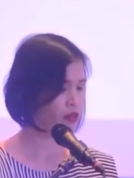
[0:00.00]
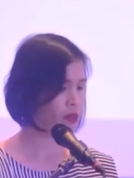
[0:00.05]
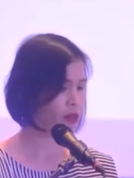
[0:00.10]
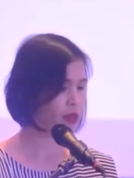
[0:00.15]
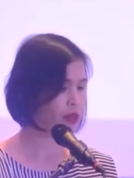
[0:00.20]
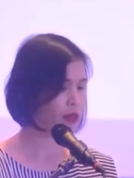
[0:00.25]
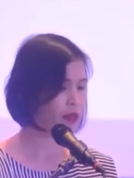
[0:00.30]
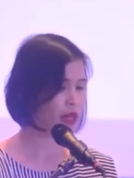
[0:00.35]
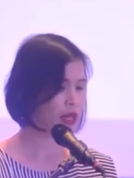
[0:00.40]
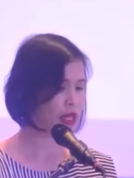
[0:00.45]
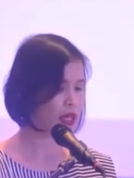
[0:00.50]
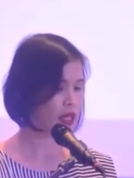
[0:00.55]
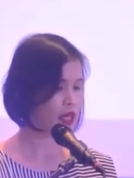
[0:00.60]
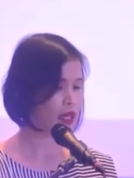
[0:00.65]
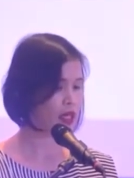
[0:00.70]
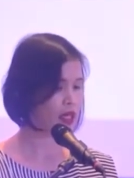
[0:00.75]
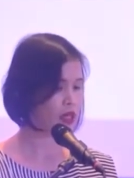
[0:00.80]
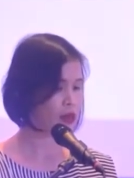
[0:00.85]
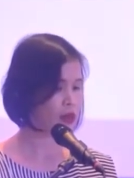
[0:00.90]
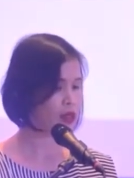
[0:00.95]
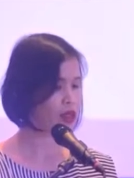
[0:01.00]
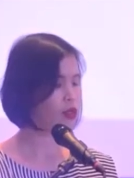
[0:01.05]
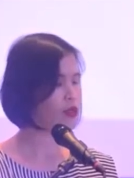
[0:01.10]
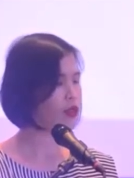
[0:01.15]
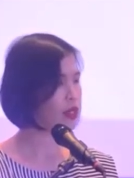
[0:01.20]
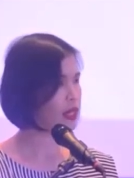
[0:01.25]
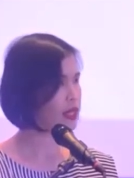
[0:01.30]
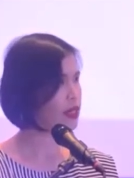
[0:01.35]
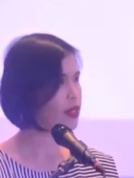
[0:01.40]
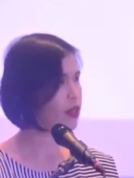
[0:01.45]
From the beginning, he was
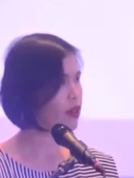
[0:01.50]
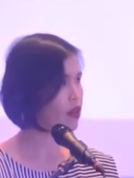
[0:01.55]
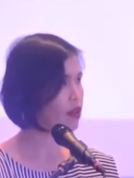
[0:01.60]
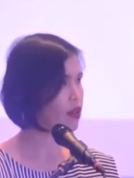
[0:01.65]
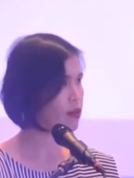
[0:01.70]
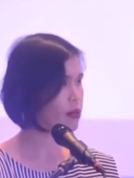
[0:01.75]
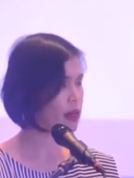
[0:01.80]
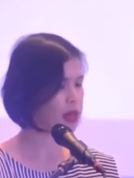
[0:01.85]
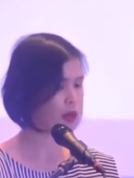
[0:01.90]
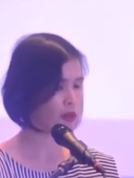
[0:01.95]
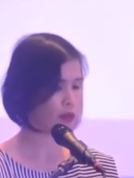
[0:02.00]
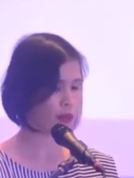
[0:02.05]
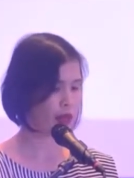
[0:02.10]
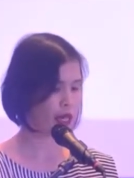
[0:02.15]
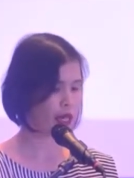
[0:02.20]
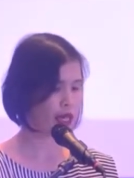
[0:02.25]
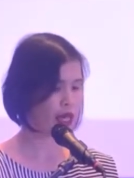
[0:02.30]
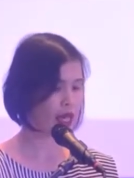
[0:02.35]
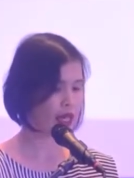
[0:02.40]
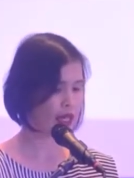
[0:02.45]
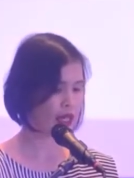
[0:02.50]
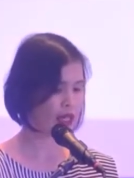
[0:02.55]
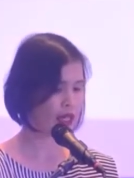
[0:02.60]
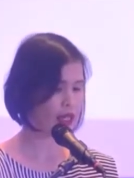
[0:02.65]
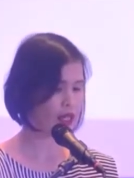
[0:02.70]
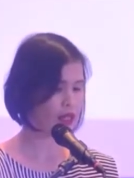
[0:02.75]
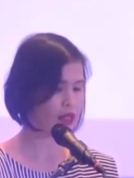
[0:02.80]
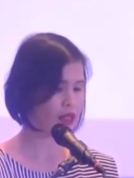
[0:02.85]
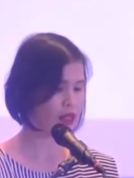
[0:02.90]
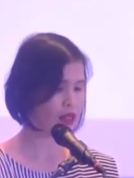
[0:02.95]
already all about big
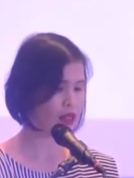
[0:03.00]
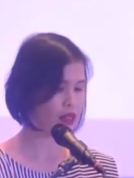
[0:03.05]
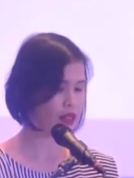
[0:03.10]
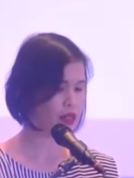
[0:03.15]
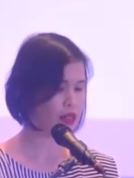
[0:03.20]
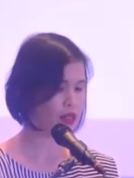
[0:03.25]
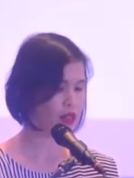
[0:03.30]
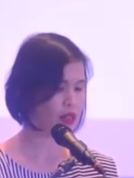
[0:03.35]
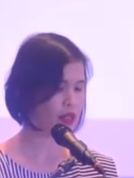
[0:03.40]
ideas.